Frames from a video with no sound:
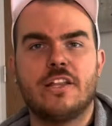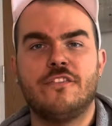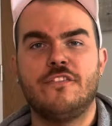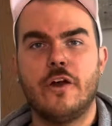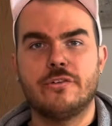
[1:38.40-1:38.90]
the
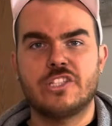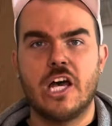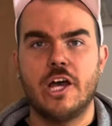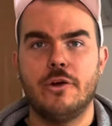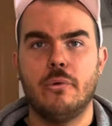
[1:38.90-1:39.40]

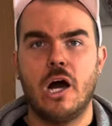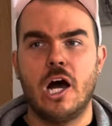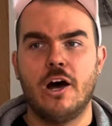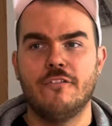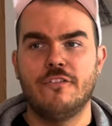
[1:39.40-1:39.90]
photo
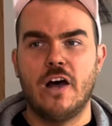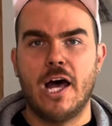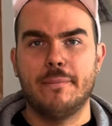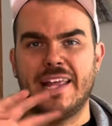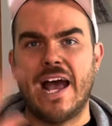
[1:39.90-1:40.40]
of the